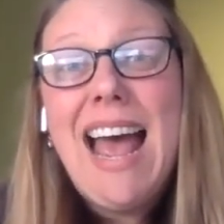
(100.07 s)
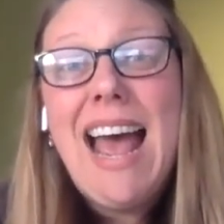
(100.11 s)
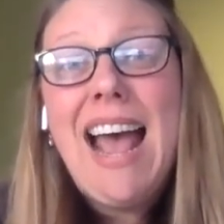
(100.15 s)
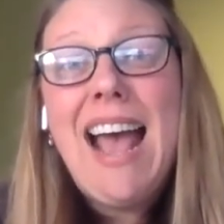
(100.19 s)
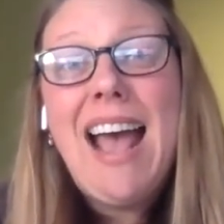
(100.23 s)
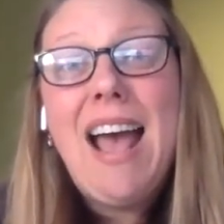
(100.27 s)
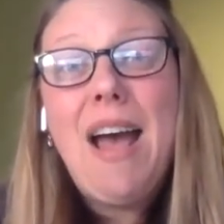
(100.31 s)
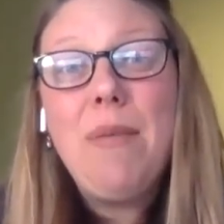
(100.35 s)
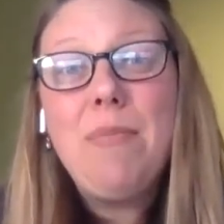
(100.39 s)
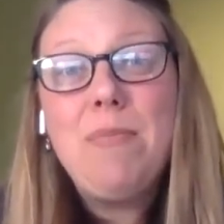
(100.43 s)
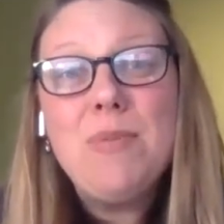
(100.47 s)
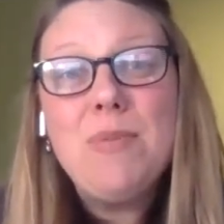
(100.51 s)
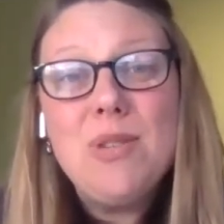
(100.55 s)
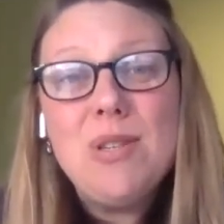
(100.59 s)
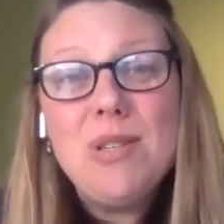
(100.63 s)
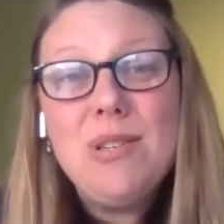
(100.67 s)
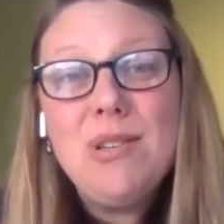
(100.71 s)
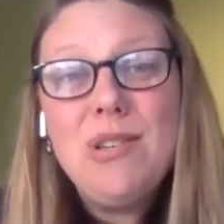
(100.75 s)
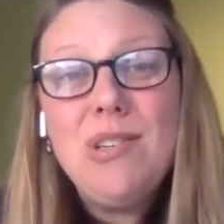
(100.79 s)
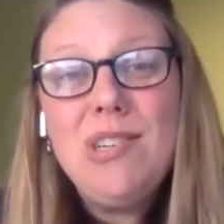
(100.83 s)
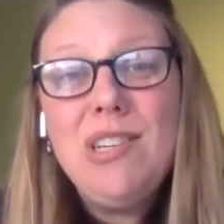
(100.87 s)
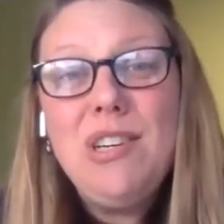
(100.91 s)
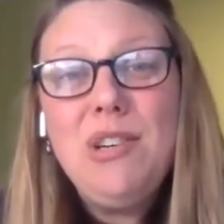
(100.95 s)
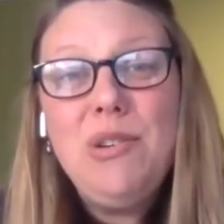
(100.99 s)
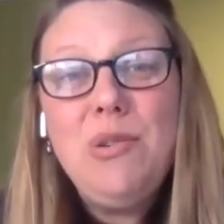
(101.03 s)

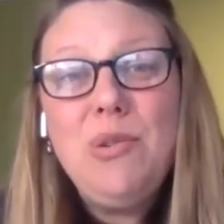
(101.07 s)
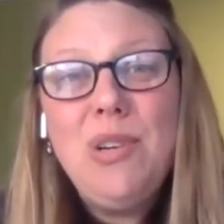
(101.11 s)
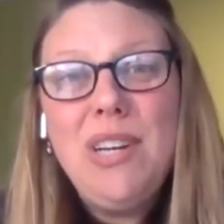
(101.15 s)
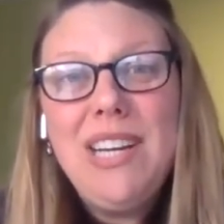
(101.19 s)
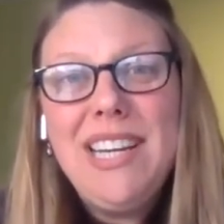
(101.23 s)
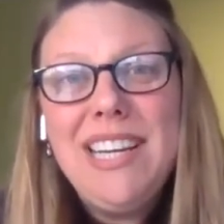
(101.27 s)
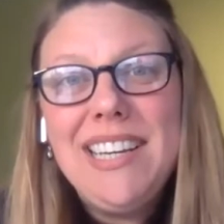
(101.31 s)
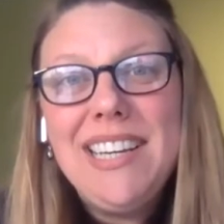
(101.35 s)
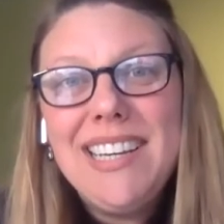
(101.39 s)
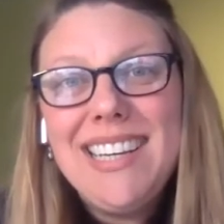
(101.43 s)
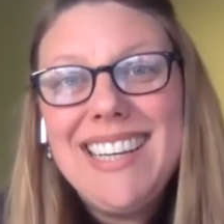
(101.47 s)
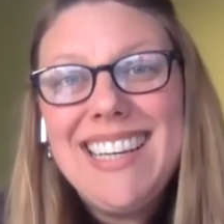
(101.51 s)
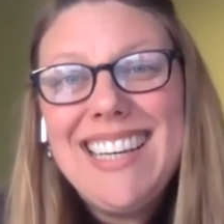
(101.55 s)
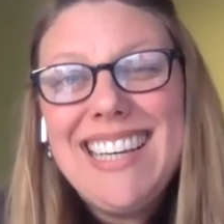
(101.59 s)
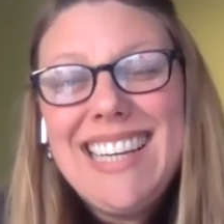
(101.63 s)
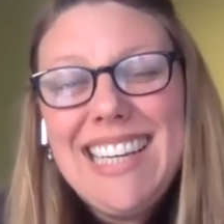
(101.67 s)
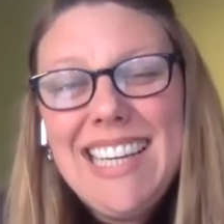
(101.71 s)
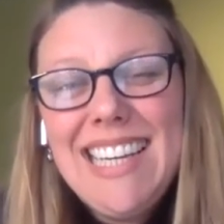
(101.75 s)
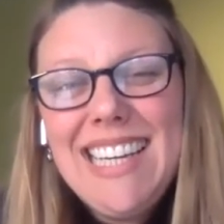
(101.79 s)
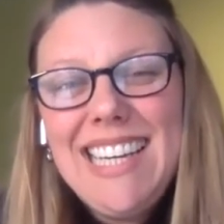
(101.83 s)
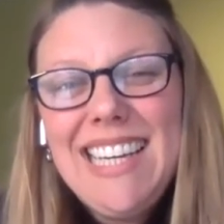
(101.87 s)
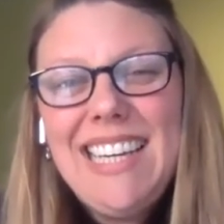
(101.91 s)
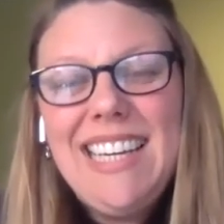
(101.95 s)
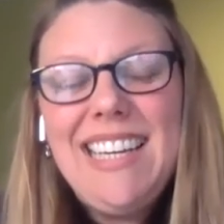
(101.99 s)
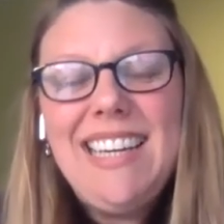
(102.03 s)
absolutely
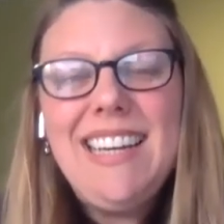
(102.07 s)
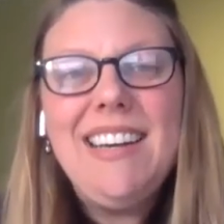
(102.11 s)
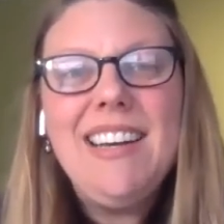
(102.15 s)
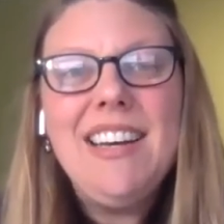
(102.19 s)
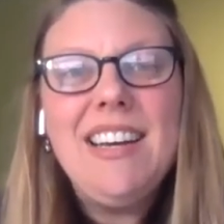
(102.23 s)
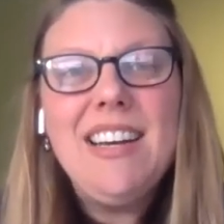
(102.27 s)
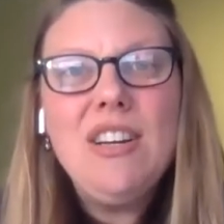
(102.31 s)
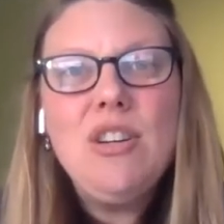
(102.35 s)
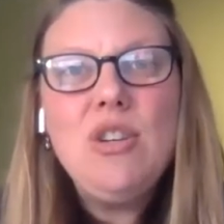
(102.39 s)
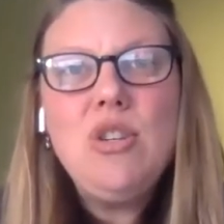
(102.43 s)
key